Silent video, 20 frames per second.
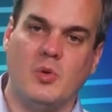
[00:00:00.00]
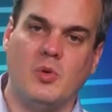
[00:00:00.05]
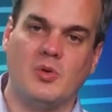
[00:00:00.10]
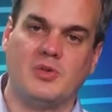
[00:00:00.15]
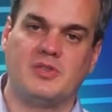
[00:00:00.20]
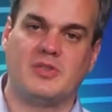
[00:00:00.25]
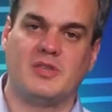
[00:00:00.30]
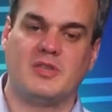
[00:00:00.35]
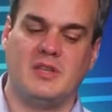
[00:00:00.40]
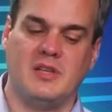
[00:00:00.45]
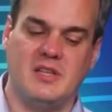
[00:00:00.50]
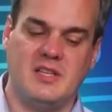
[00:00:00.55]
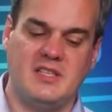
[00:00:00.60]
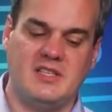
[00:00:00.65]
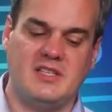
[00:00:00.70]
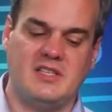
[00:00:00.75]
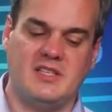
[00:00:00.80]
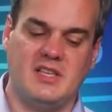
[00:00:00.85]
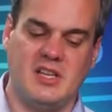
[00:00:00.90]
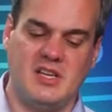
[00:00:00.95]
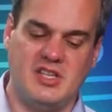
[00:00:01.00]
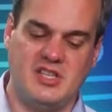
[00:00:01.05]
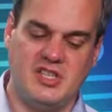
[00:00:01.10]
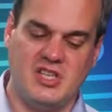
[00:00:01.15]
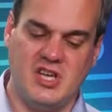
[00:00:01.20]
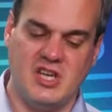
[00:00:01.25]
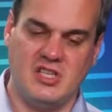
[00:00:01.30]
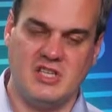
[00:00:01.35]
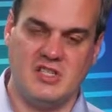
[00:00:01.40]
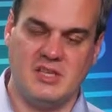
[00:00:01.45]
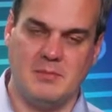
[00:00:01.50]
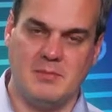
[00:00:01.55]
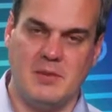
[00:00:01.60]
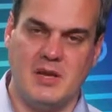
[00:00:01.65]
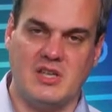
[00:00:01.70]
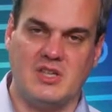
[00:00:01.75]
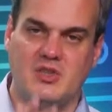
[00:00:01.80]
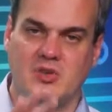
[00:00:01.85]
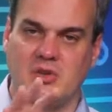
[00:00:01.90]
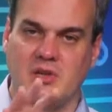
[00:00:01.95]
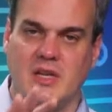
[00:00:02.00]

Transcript: also the necessary checks and make sure